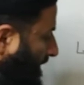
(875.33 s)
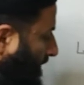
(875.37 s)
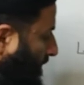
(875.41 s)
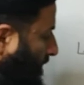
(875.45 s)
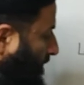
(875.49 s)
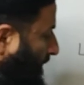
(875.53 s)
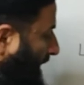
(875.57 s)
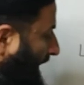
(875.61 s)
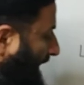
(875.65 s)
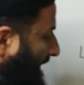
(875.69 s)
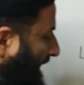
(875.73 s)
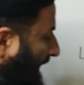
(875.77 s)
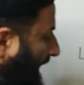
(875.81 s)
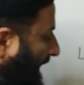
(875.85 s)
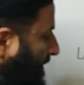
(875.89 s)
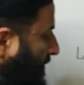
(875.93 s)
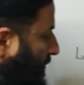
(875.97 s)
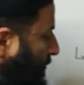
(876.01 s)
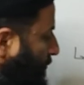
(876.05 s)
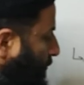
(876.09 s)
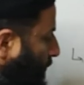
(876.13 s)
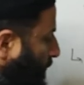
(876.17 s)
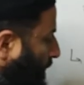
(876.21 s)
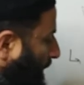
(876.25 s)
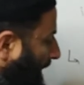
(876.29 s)
when
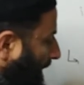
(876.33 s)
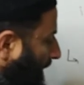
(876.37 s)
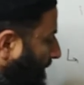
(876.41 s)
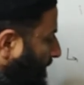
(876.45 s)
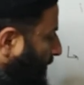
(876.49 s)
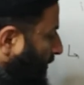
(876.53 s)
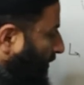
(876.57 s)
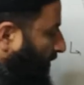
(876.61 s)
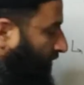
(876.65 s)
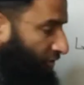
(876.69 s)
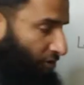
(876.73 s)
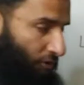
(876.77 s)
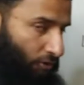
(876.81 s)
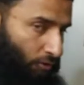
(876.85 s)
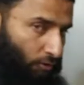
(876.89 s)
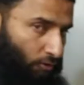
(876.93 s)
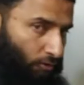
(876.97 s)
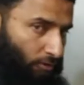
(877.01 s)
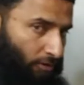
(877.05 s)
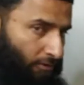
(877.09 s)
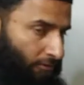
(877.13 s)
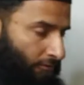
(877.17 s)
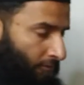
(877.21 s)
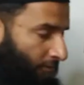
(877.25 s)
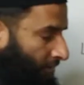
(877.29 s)
added to 1 upon
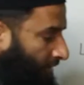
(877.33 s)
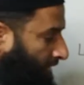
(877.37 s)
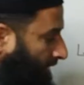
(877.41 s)
u